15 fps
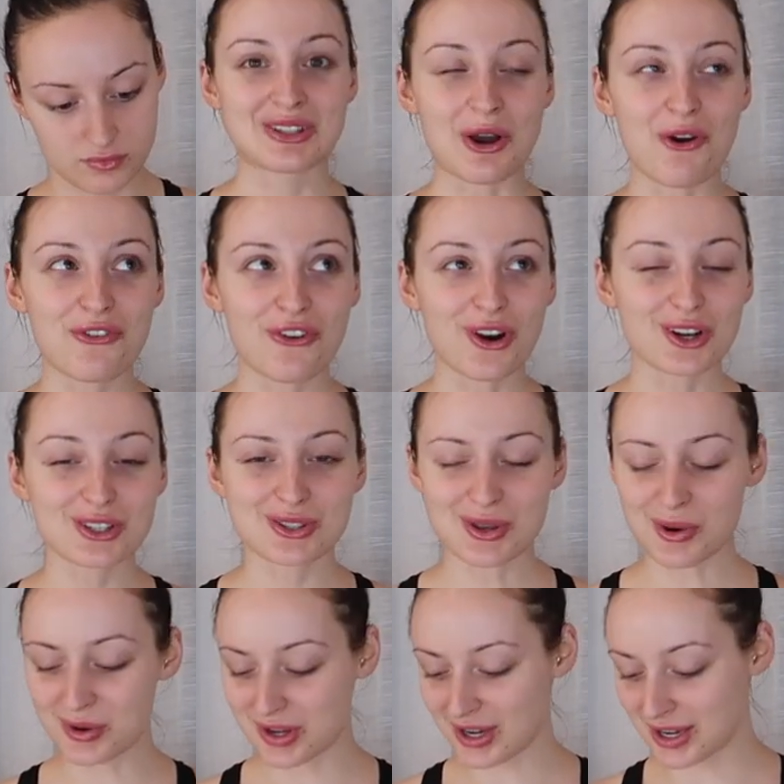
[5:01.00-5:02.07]
So far,
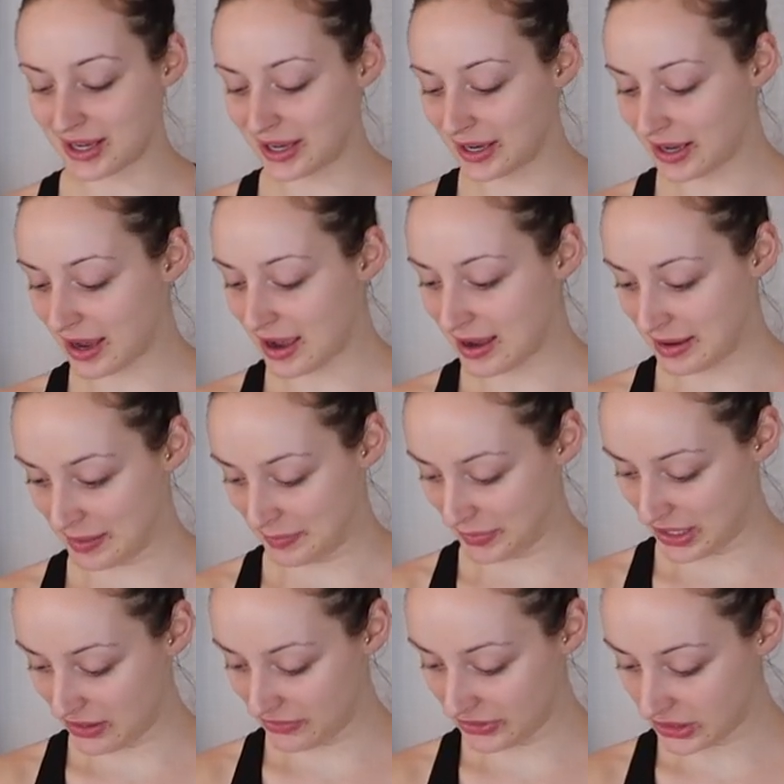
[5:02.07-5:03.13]
so good.
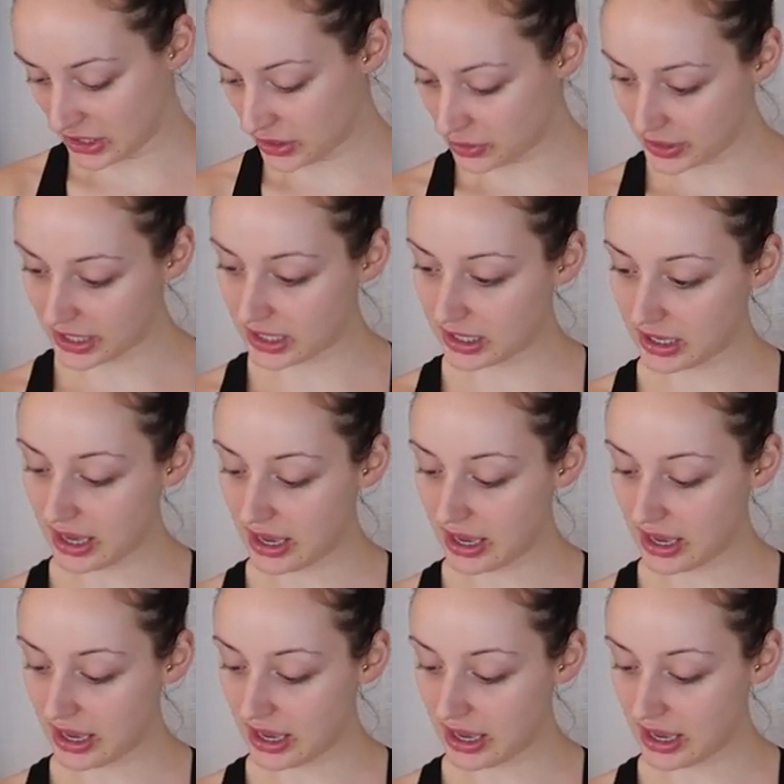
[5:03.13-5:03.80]
Um, even though it